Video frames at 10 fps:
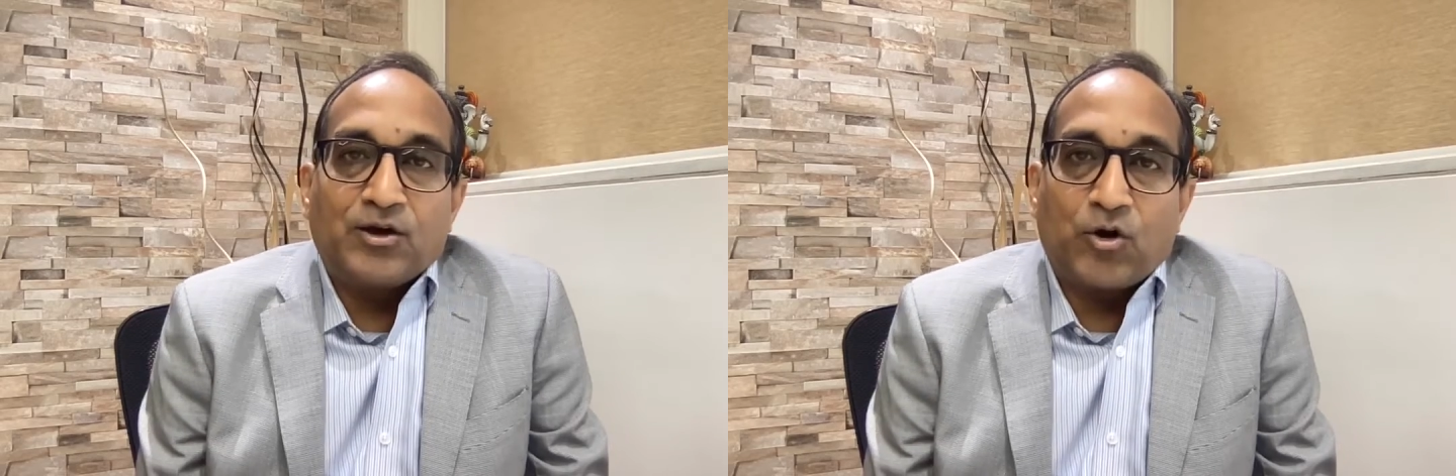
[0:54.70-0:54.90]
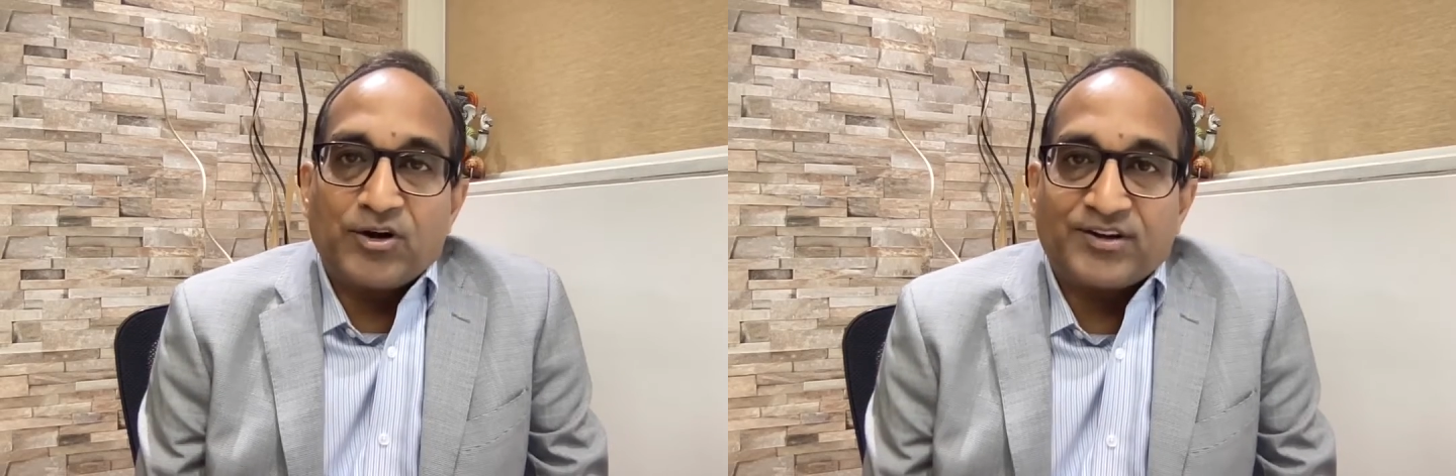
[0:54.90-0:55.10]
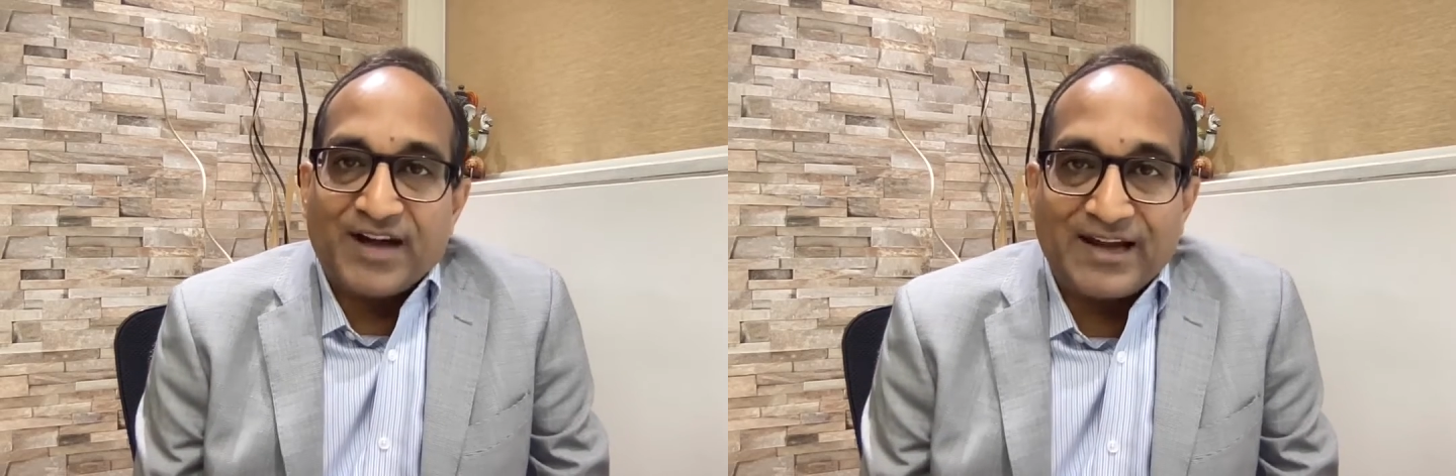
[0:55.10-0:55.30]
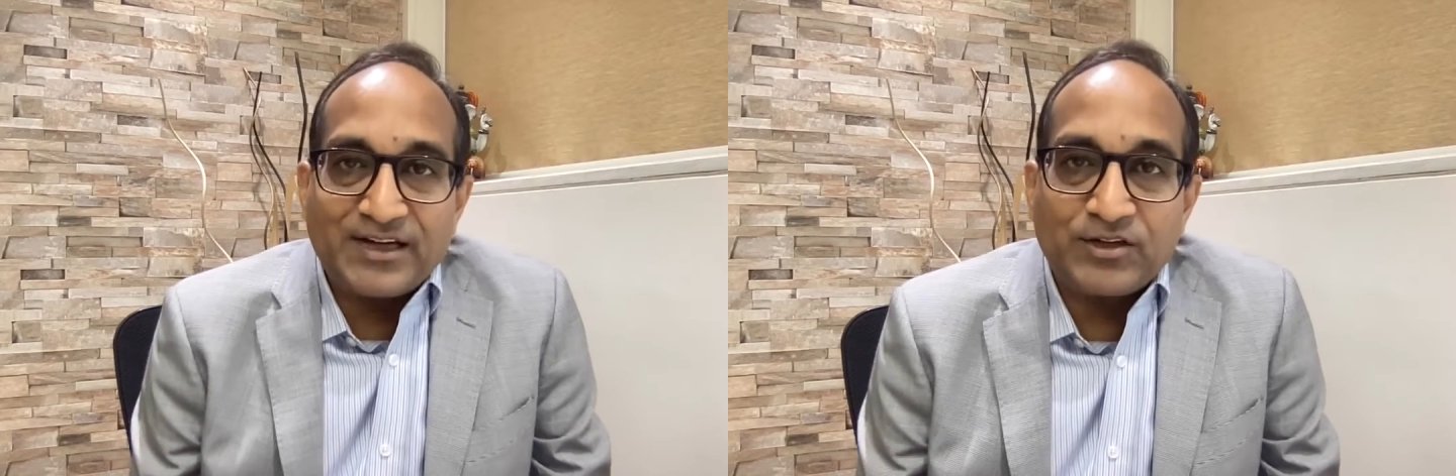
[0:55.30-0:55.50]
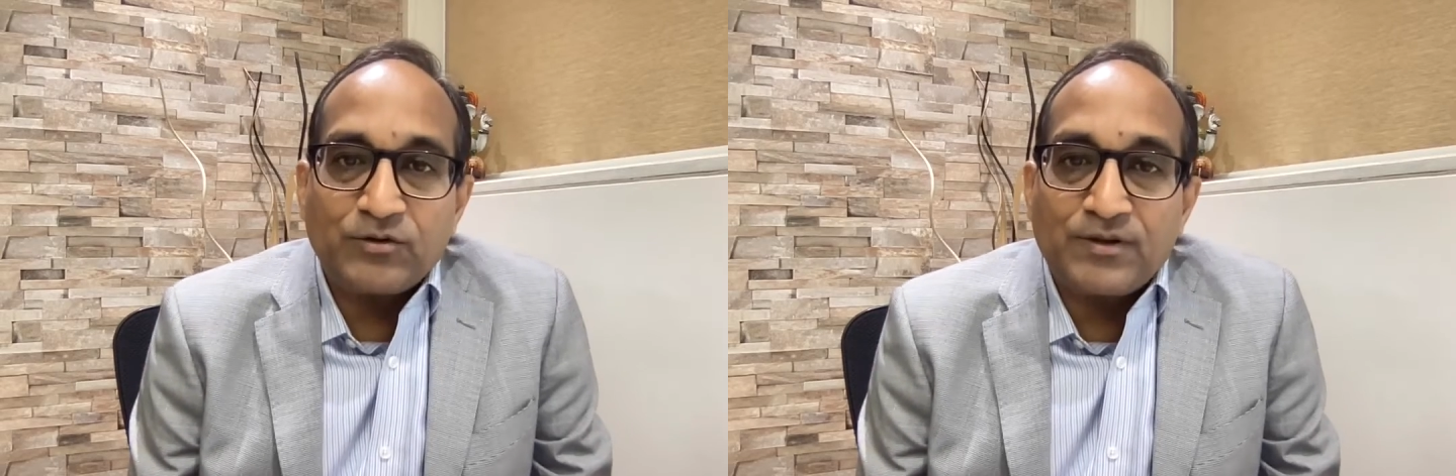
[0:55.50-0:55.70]

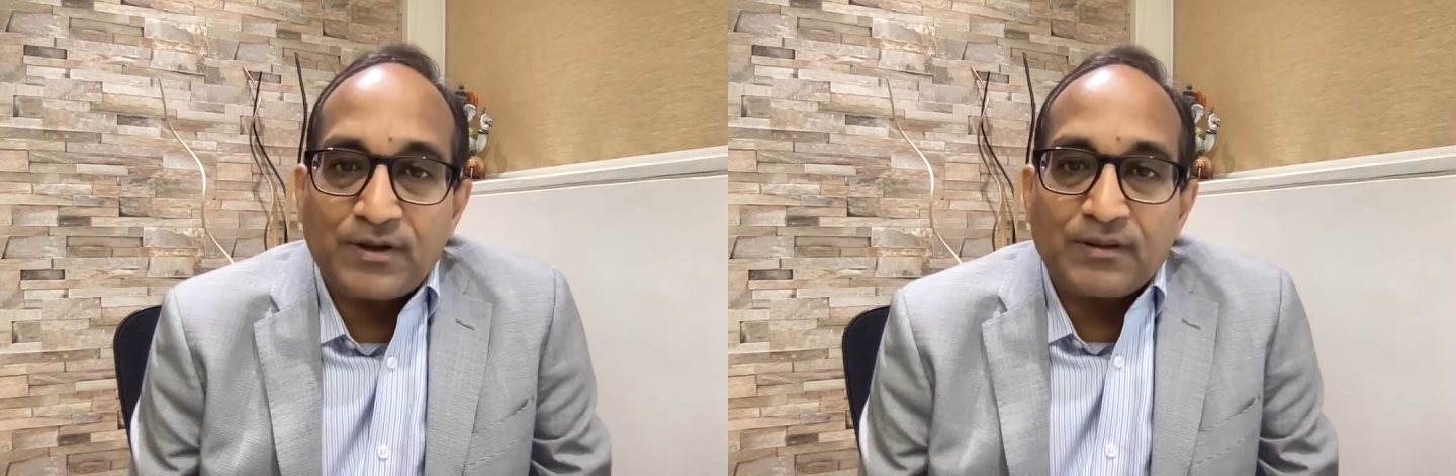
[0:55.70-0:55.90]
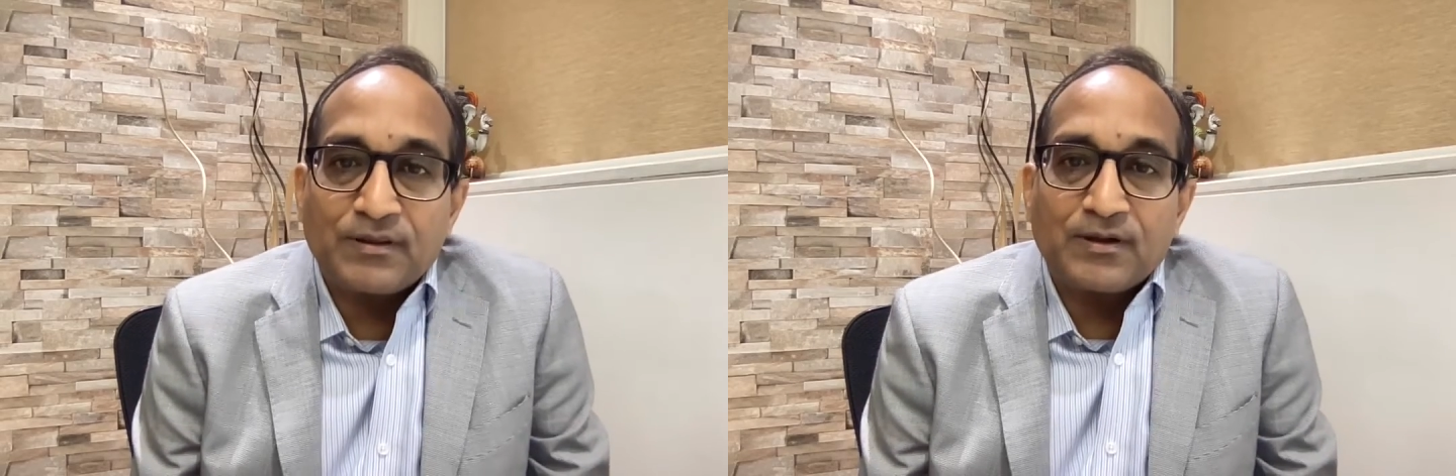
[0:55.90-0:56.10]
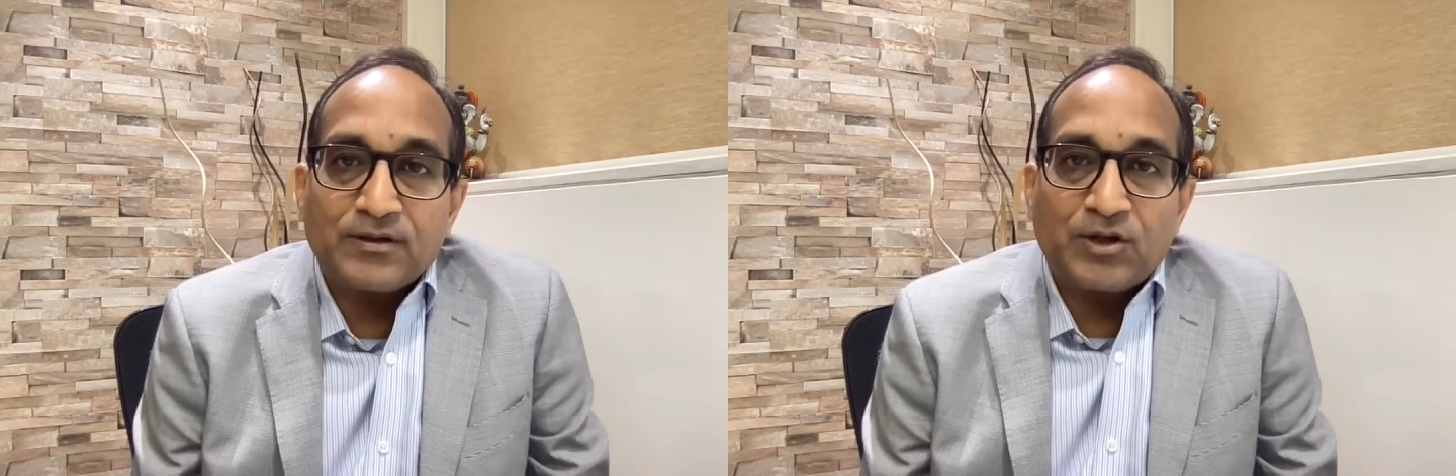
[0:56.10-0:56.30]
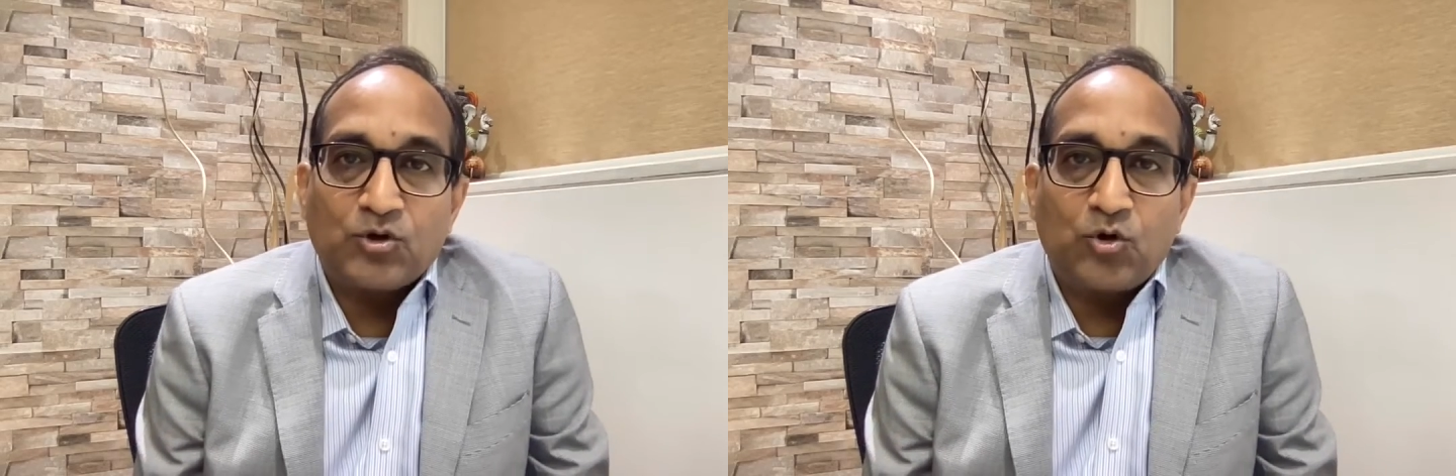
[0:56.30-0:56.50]
Contrary to this, the